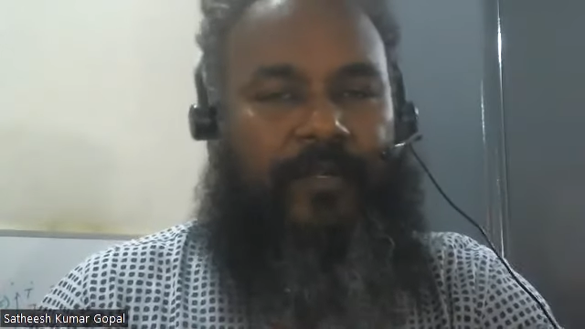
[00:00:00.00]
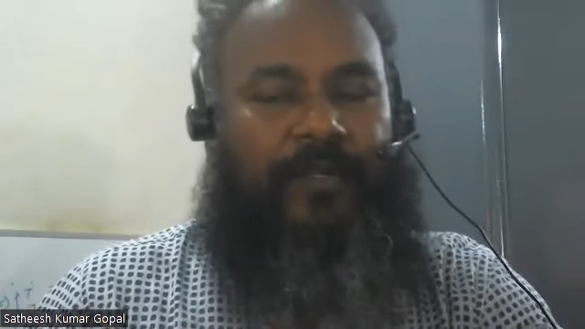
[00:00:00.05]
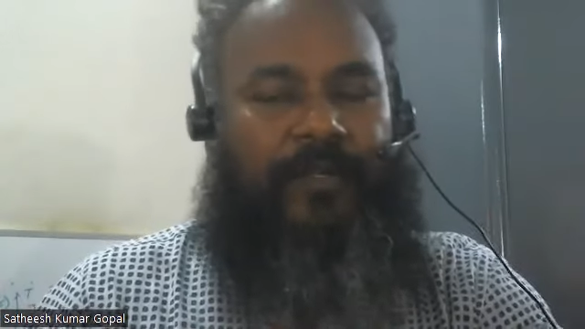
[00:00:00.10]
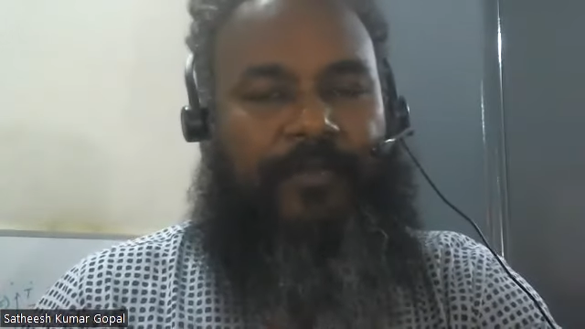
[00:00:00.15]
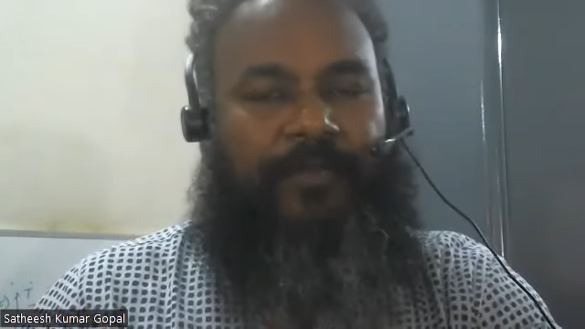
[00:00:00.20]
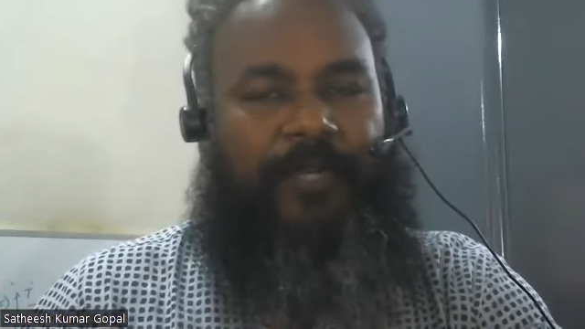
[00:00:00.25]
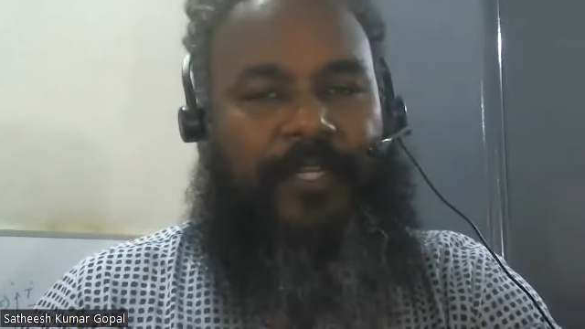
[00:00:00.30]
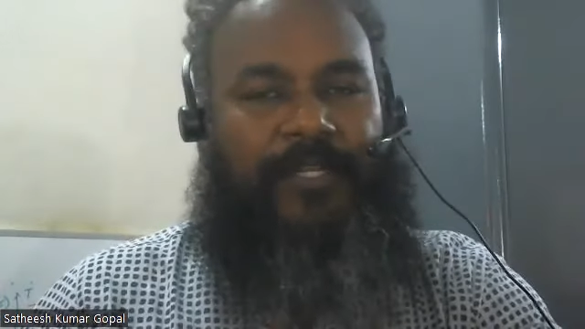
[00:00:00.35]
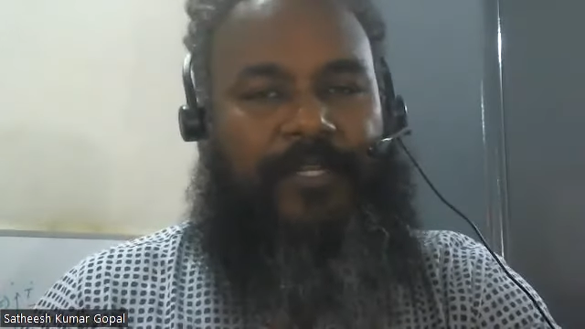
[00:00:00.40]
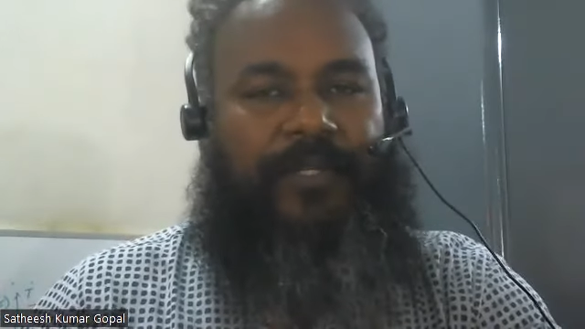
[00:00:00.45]

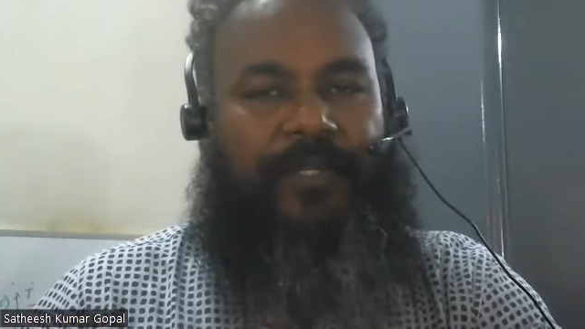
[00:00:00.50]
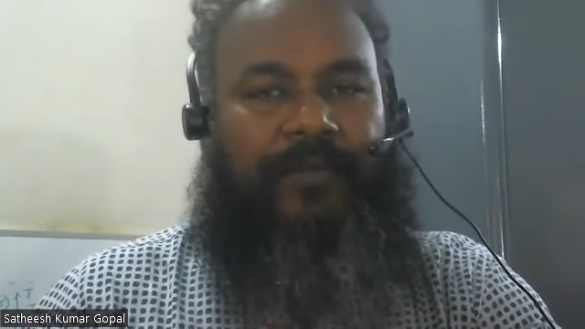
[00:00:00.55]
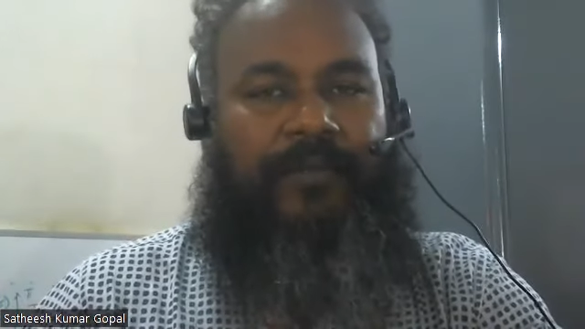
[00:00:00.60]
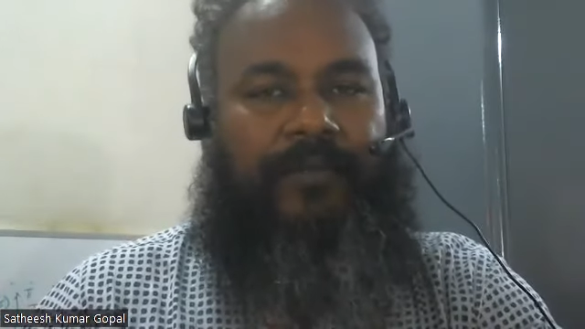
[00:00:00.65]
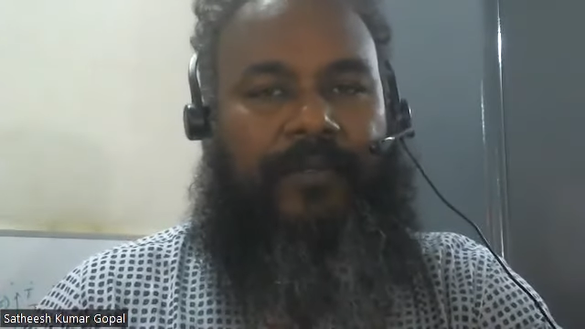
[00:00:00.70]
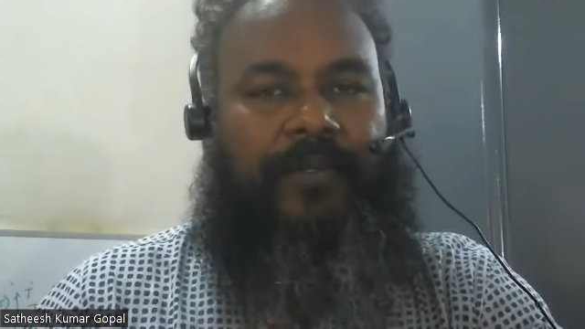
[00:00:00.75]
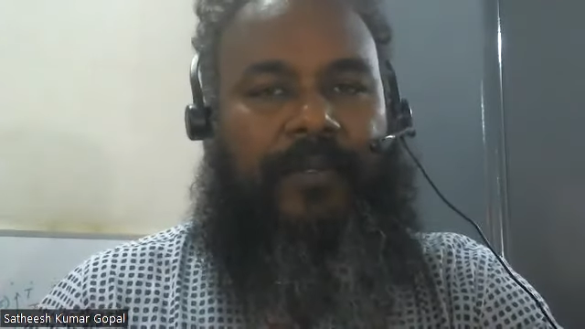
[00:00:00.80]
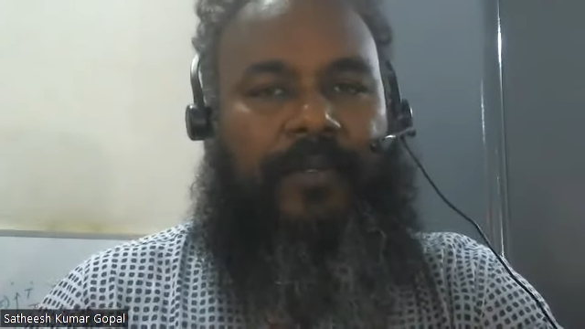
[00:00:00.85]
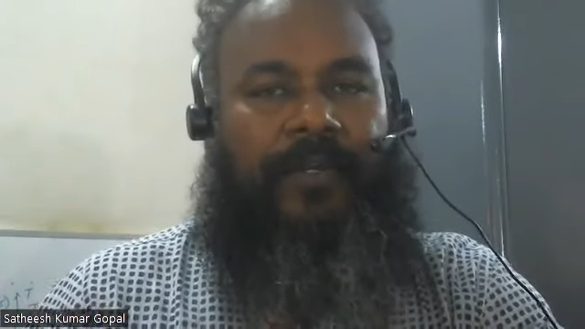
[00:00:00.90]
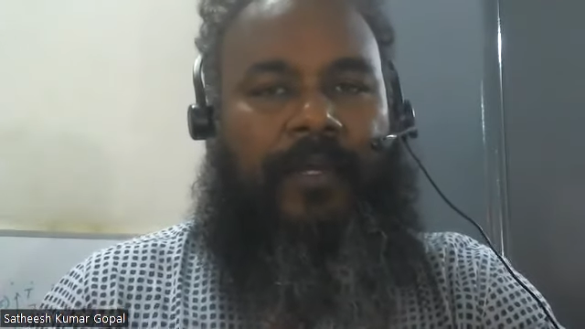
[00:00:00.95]
automation.
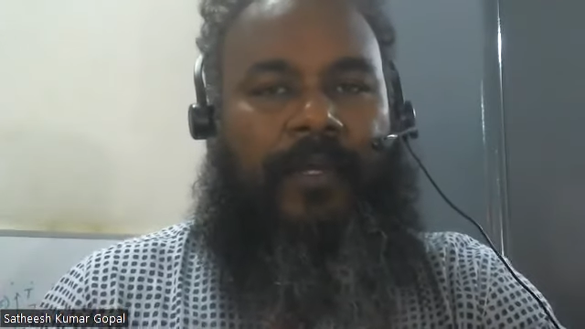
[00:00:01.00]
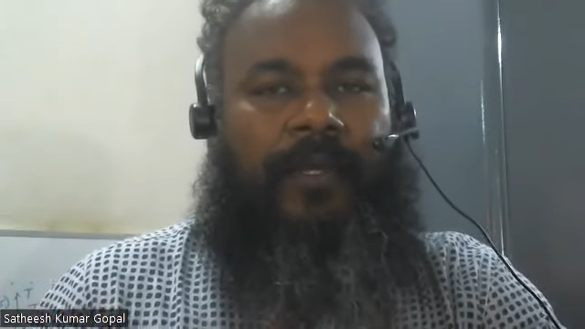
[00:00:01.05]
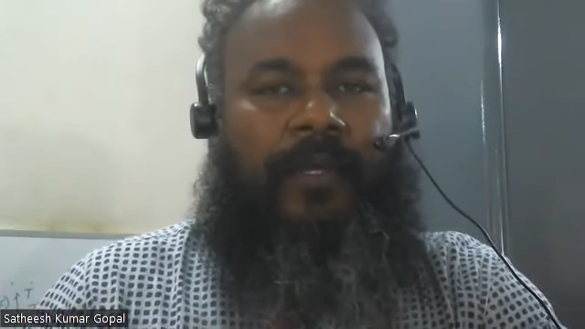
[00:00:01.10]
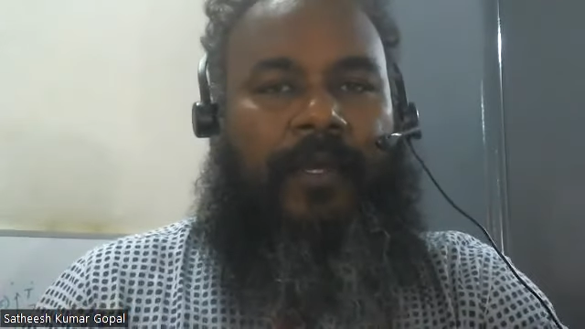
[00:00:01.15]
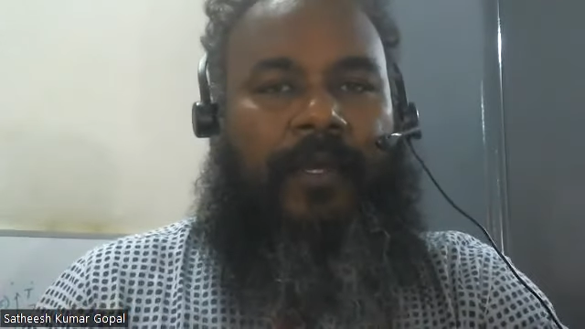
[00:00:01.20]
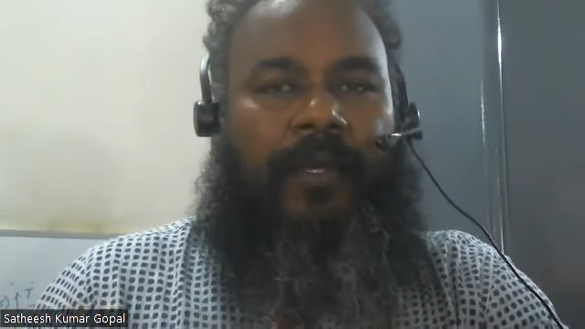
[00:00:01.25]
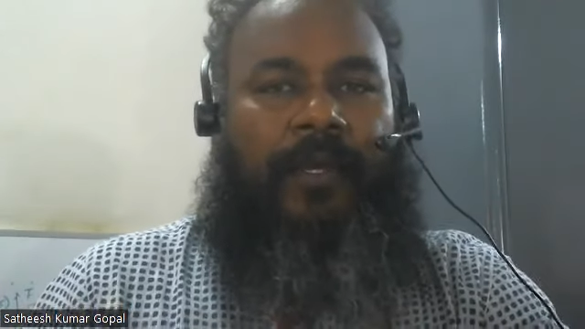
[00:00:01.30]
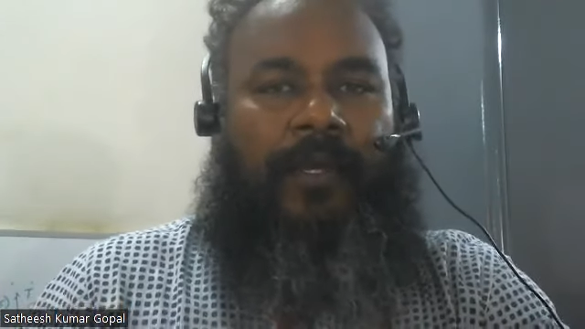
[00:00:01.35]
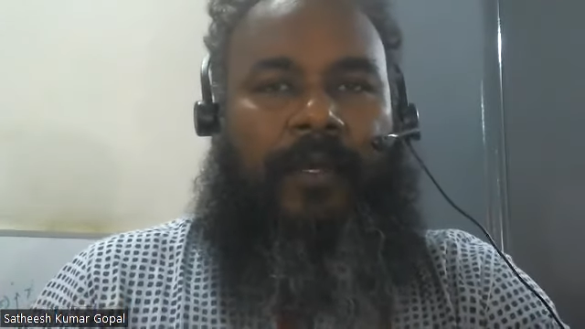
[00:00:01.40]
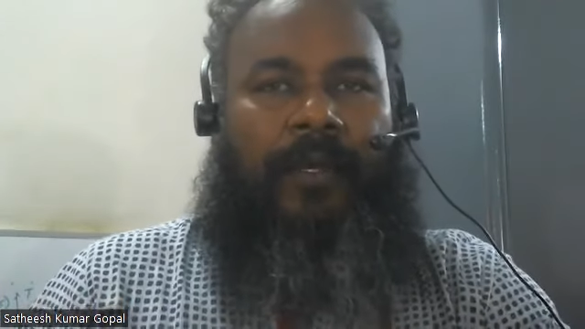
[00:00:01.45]

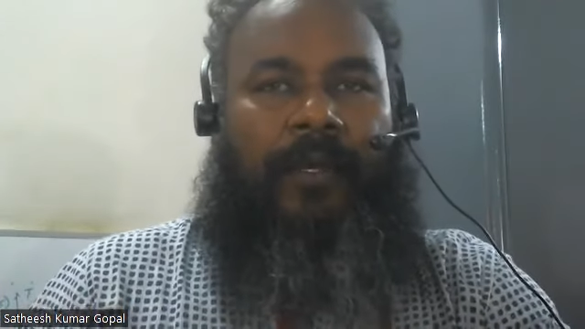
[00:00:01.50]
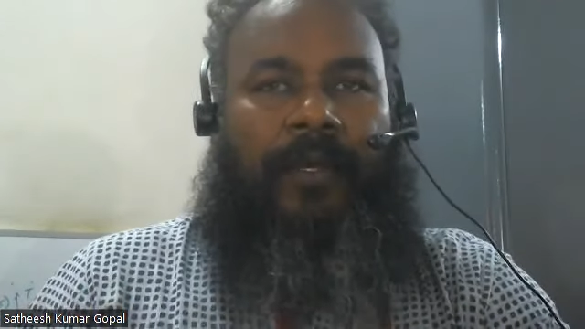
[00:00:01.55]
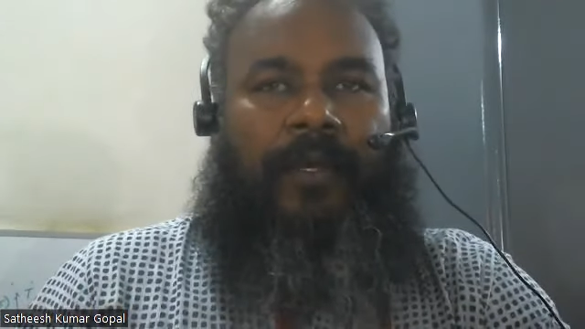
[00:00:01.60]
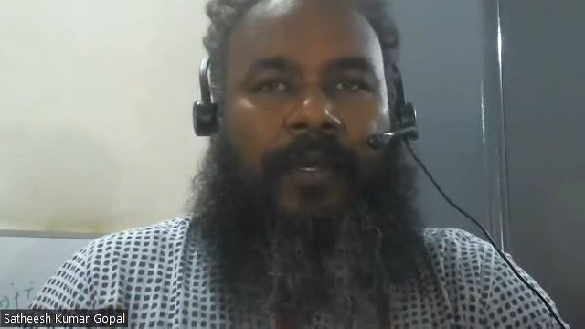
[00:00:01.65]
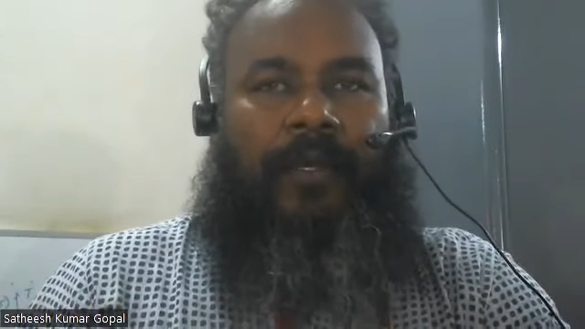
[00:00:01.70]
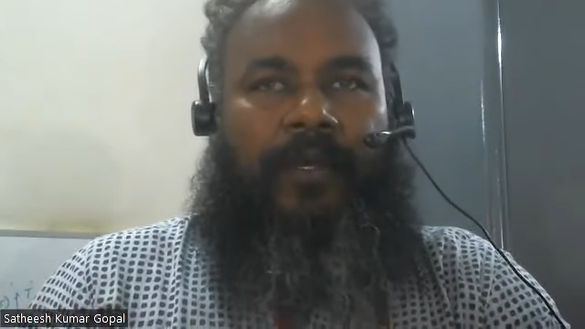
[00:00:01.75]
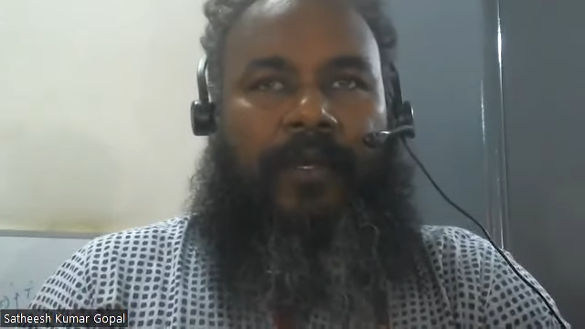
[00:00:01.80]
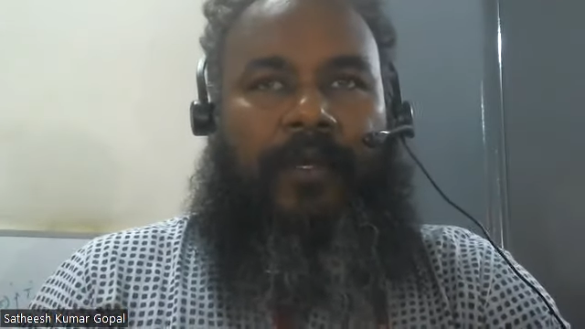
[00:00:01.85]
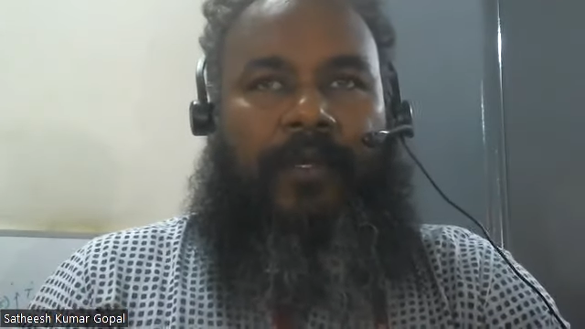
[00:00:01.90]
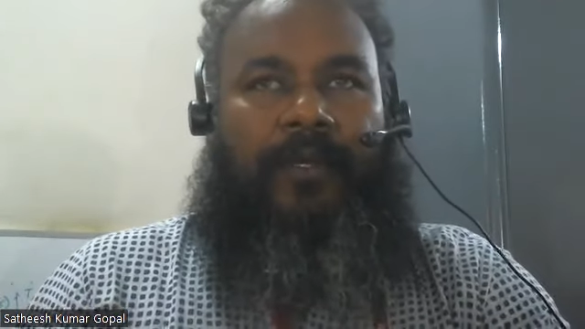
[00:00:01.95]

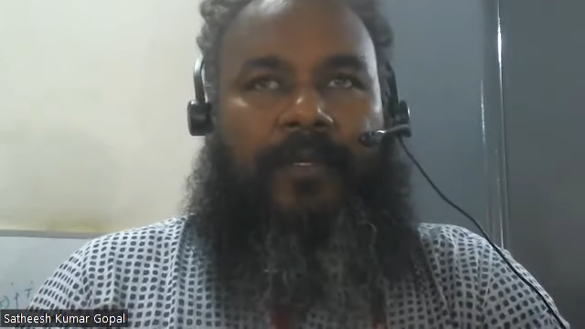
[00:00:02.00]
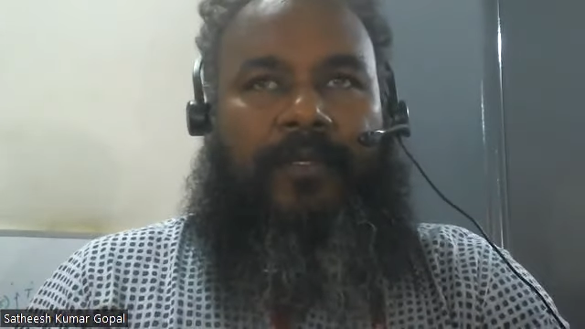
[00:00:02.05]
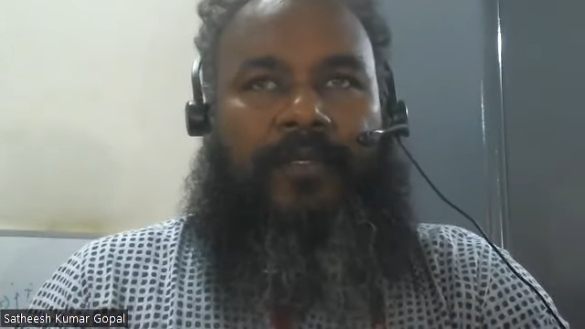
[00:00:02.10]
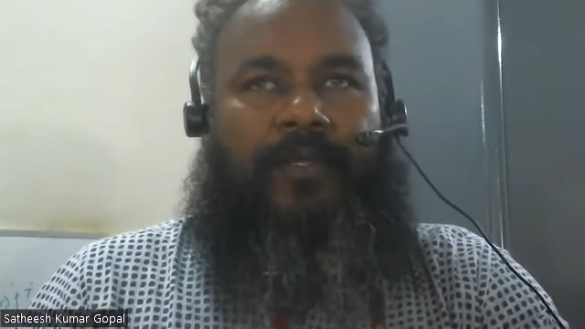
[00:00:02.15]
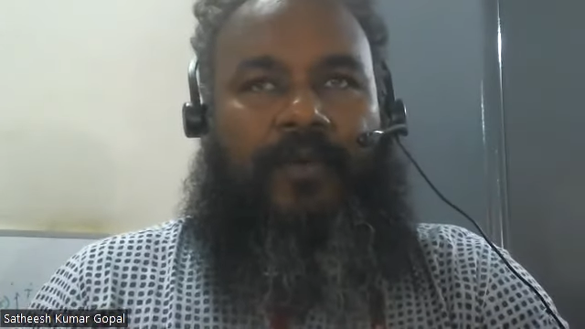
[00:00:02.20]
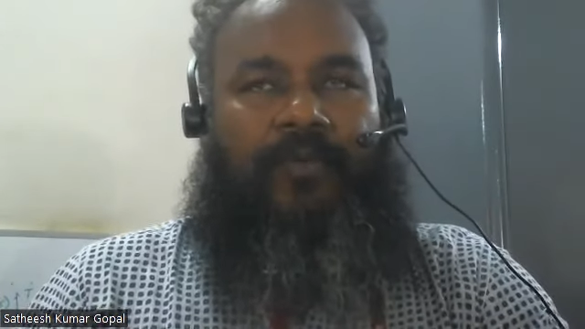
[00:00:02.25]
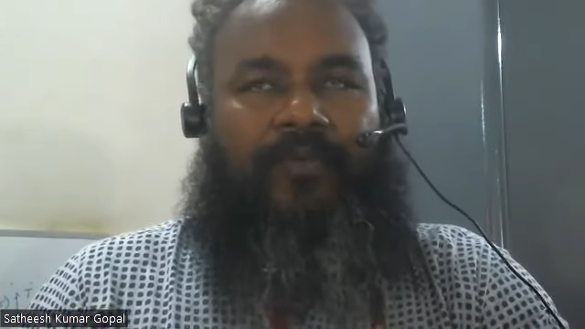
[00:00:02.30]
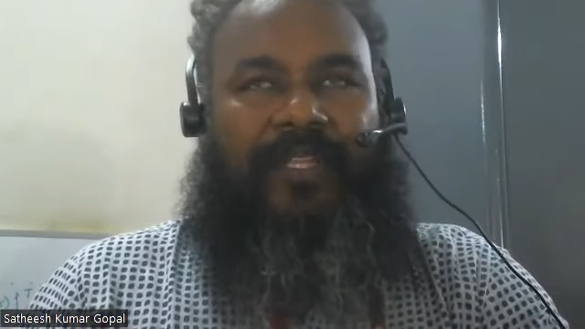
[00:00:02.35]
So